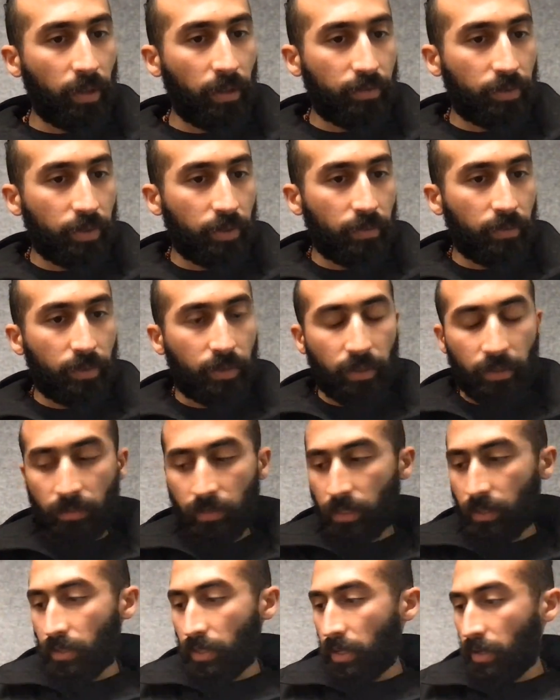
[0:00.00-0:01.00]
I would love
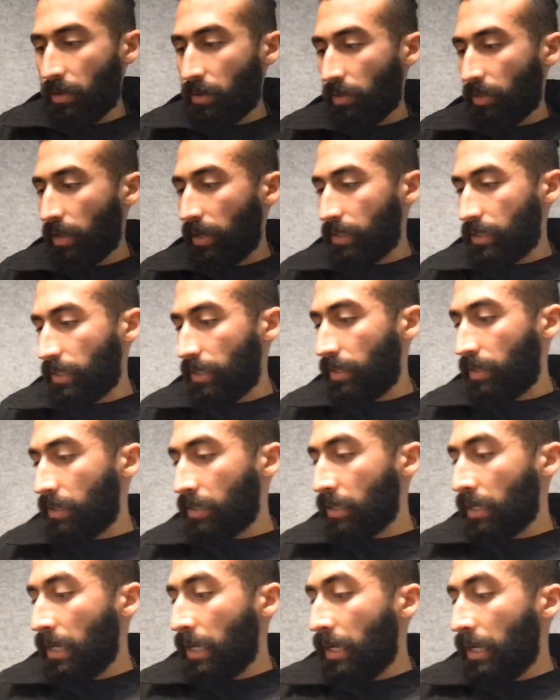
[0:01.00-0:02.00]
to get your thoughts on
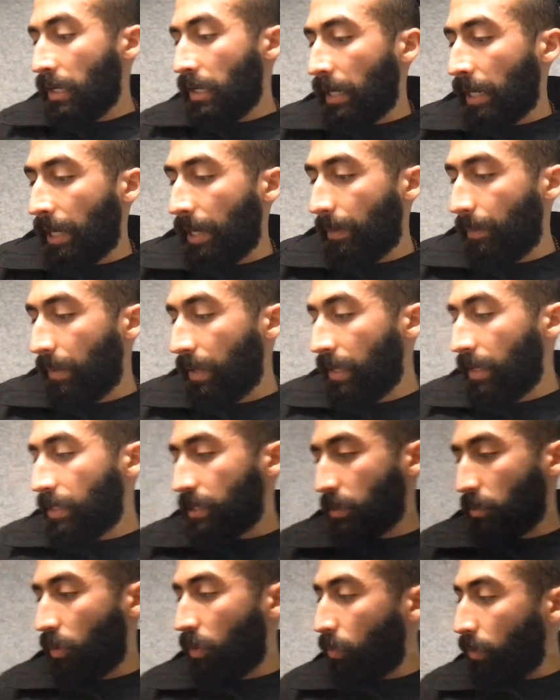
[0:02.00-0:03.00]
this.
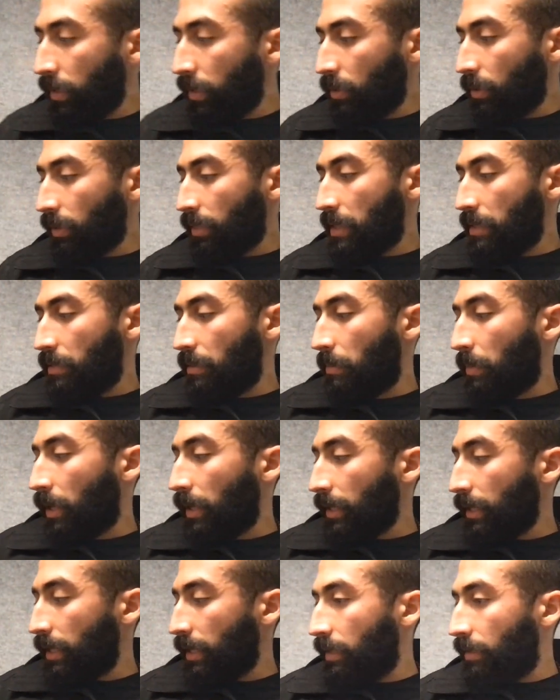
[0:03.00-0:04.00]
So when we looked at the
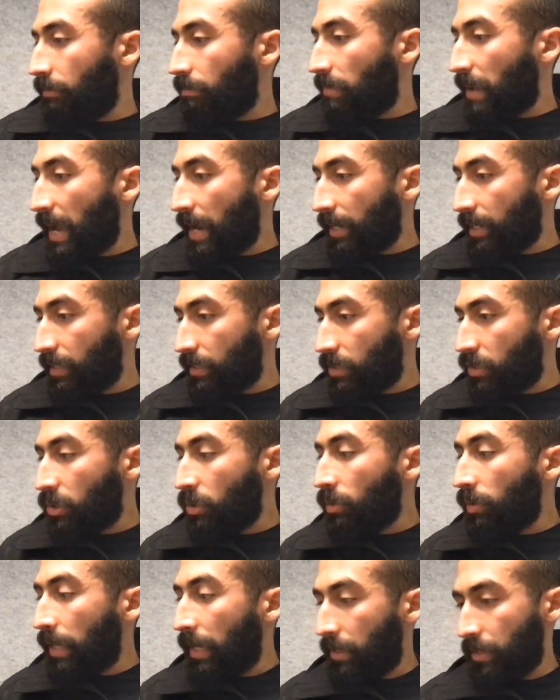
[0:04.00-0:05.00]
market back in
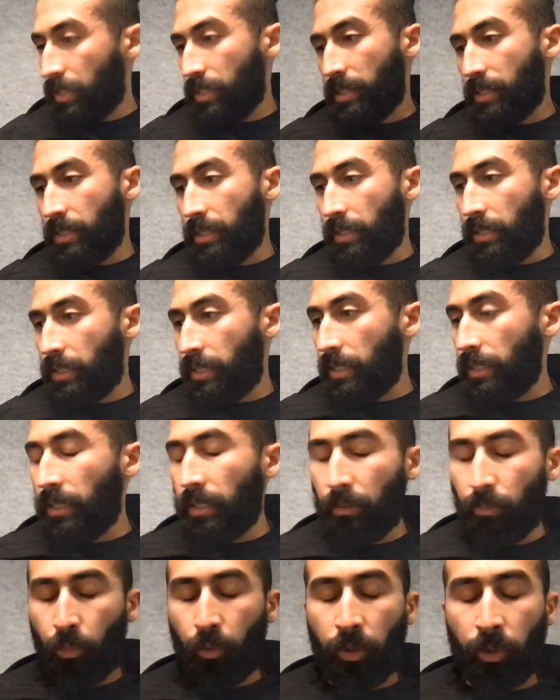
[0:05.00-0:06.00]

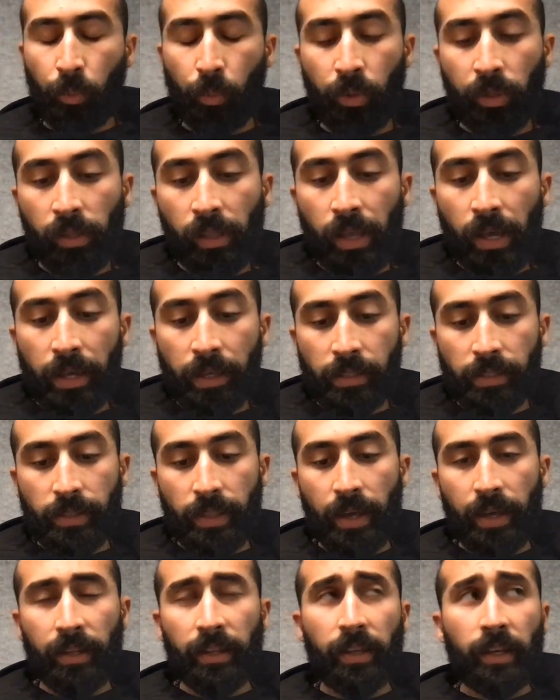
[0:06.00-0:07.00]
2016, we realized
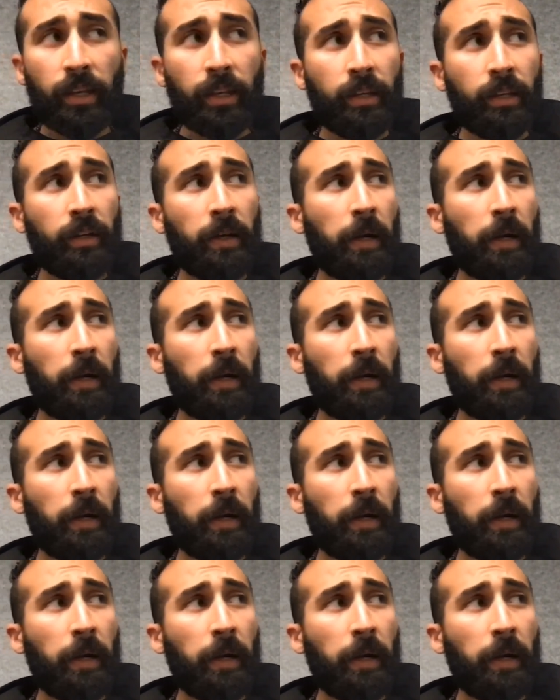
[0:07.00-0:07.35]
that,